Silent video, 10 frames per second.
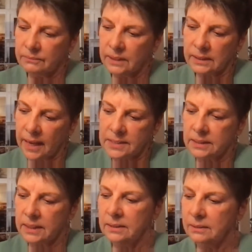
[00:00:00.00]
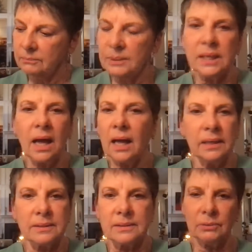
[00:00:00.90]
lastly, be
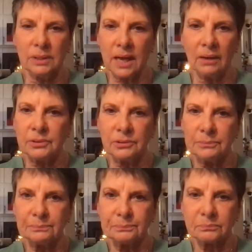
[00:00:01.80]
kind when you encounter.